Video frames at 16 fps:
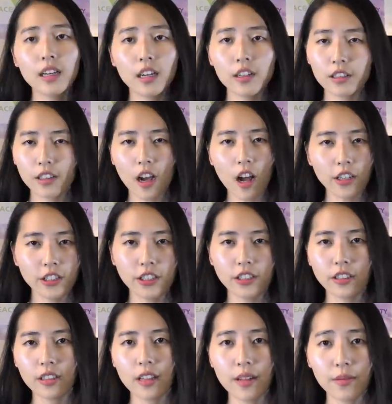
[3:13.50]
On a
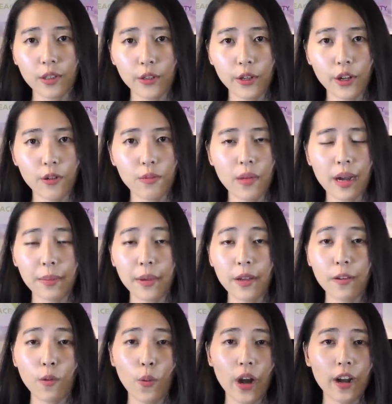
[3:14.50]
conscious level, you might
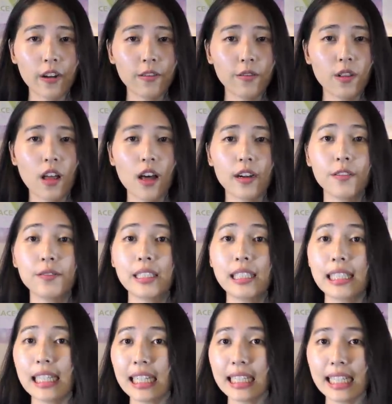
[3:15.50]
be aware of a lot of
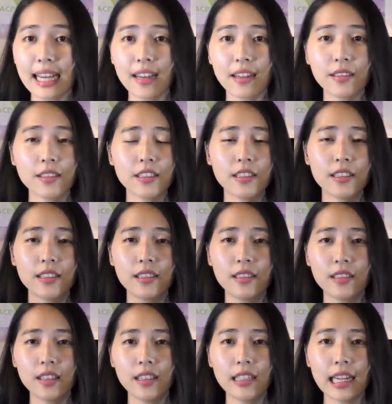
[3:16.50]
details
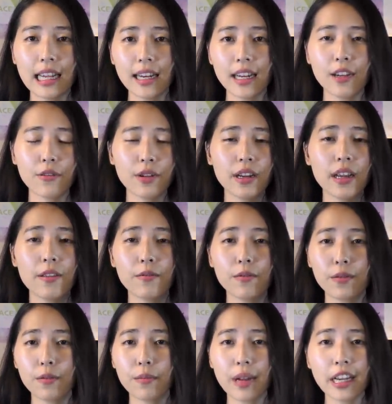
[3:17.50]
and nitty-gritty
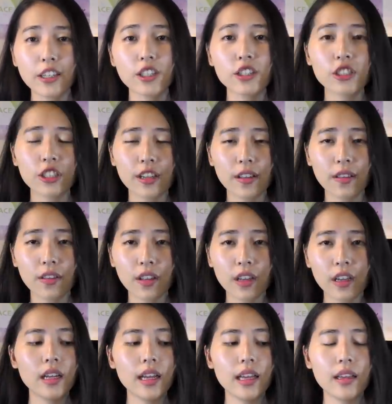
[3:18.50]
information
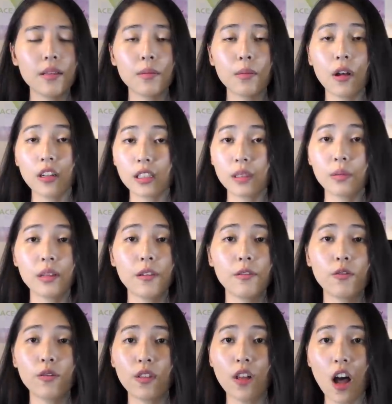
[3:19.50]
and possibly
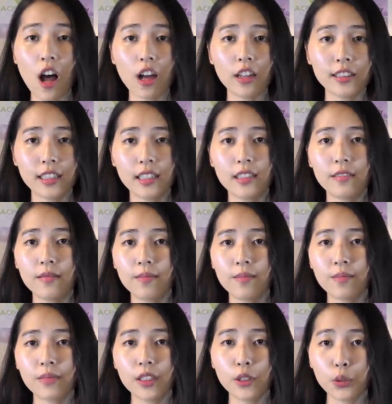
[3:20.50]
flaws
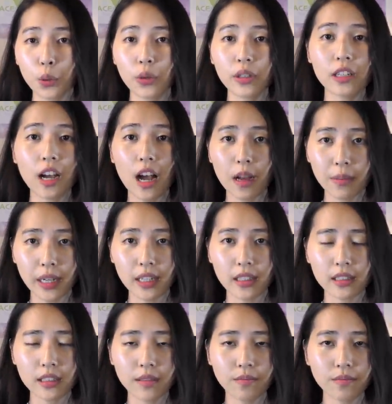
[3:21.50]
and
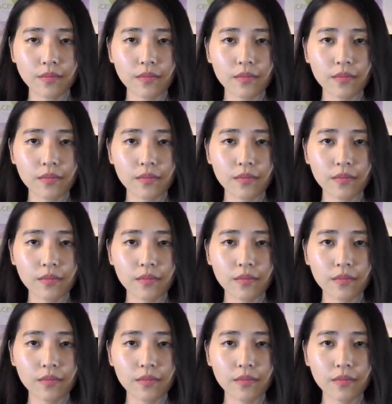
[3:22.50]
shortcomings.